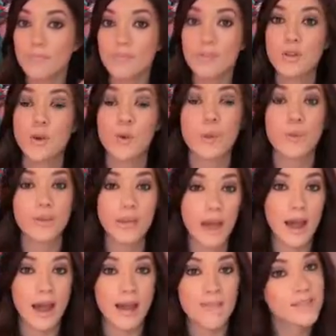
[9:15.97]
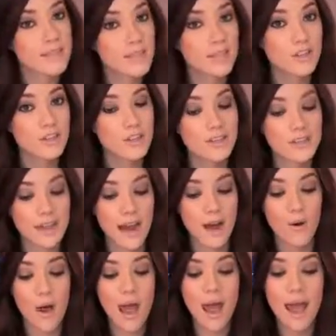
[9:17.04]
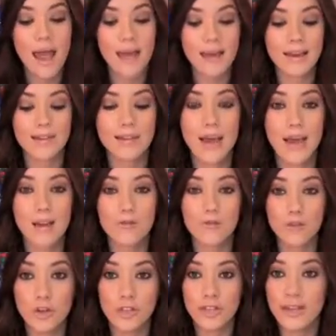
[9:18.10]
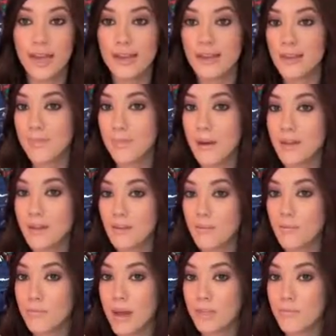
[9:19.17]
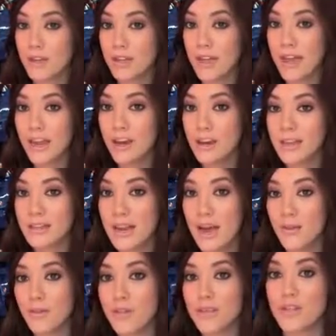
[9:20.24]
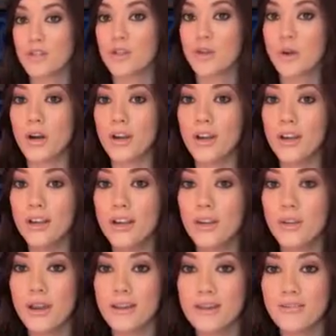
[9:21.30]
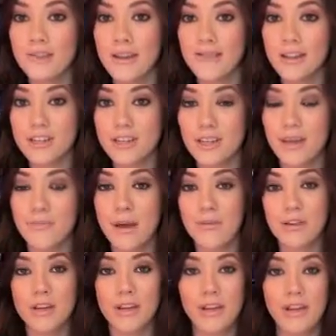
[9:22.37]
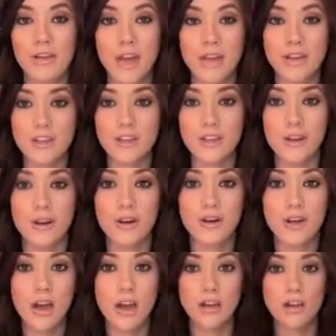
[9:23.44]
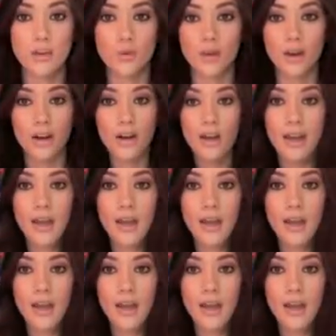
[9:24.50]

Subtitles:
So yeah, I have extensions now, and I really like them. My real hair is now this short. You guys have never seen my real hair that short.